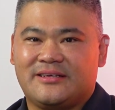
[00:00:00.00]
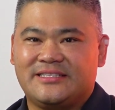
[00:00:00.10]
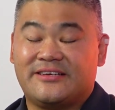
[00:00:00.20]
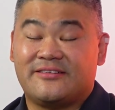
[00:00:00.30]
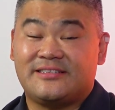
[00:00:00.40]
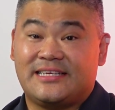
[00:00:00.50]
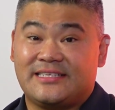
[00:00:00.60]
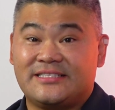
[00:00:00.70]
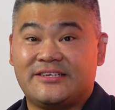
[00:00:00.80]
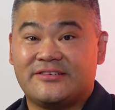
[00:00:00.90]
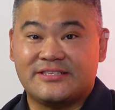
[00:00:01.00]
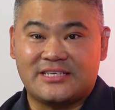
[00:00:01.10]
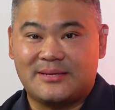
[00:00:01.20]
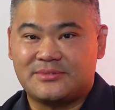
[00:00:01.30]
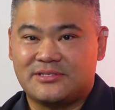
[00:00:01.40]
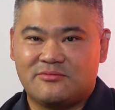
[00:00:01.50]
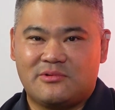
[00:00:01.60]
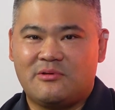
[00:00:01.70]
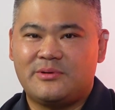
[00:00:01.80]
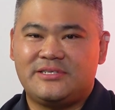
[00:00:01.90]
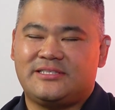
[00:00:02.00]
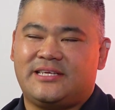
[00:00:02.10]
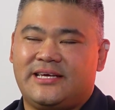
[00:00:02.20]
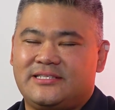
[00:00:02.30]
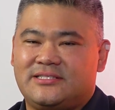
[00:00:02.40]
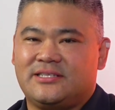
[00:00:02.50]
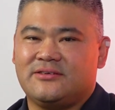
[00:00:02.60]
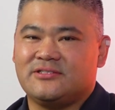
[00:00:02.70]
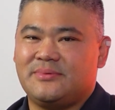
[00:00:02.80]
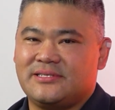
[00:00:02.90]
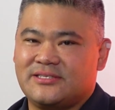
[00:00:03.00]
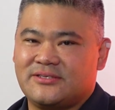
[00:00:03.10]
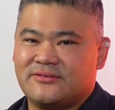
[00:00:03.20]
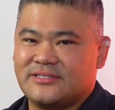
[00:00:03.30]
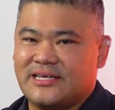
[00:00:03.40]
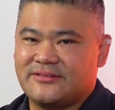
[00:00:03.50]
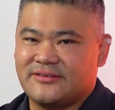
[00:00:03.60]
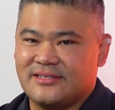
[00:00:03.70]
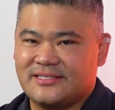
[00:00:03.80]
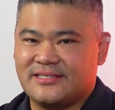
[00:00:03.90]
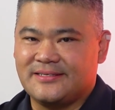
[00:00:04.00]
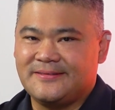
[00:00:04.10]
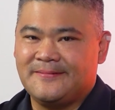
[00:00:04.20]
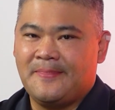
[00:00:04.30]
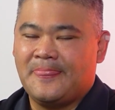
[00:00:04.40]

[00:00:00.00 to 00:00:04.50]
consider this as a serious option? What would you say to those business owners out there listening?